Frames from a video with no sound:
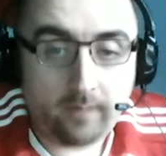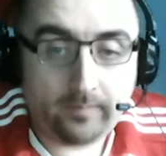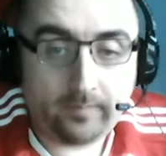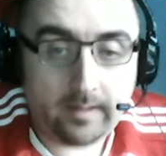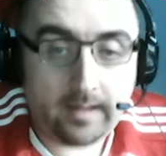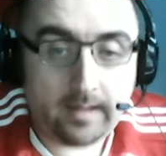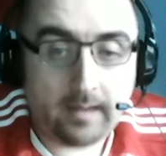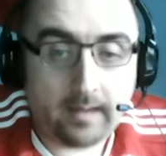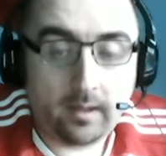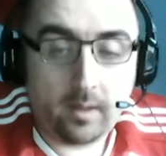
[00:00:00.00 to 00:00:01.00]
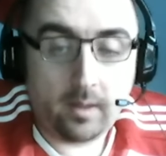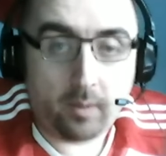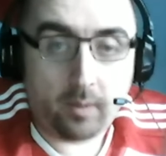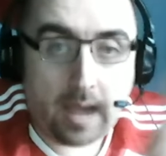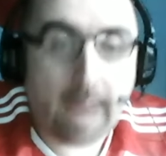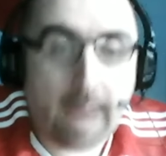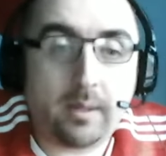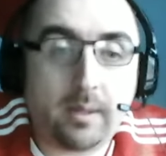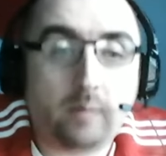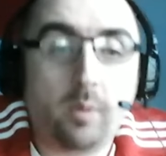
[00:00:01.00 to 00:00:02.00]
and that, but I
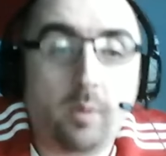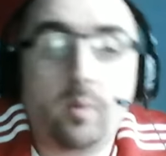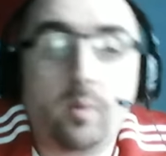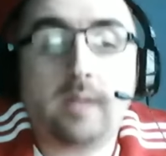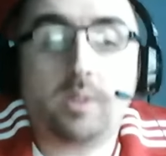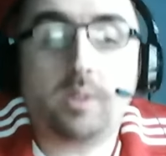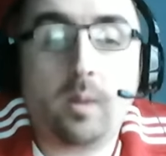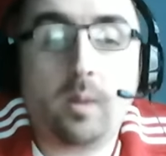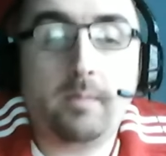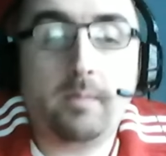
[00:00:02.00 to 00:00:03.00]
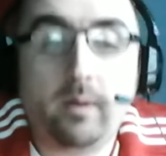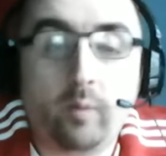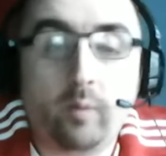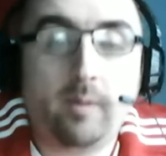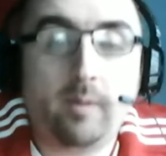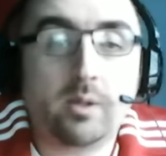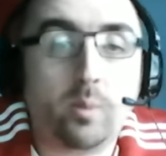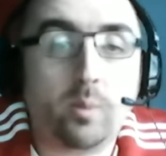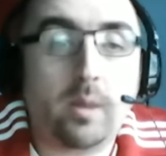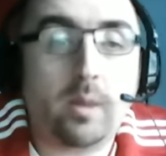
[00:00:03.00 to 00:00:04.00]
predict Roman Reigns to win. But if Roman
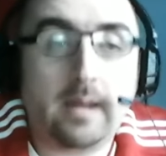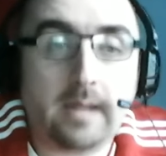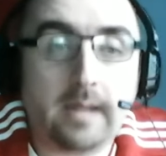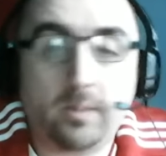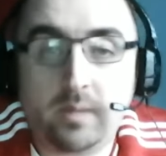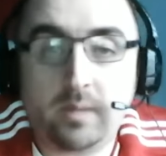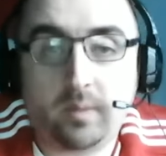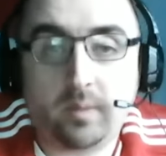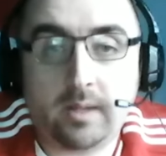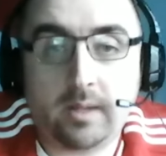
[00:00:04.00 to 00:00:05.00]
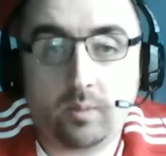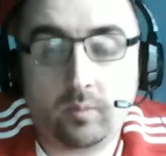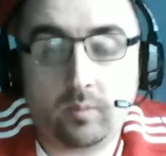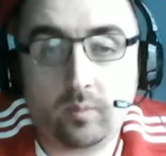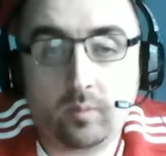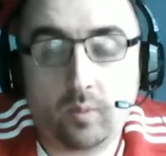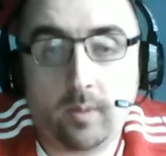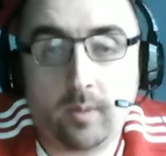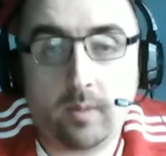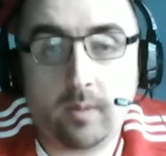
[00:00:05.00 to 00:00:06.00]
doesn't win and it ends up being Triple H or
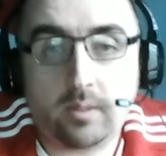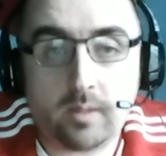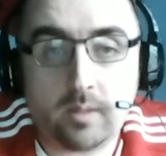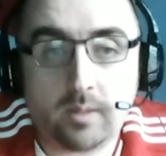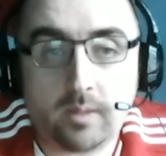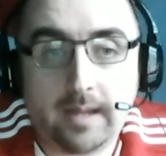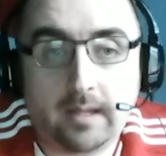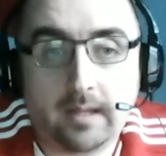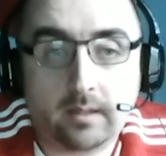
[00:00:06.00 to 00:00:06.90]
Roman Reigns at WrestleMania,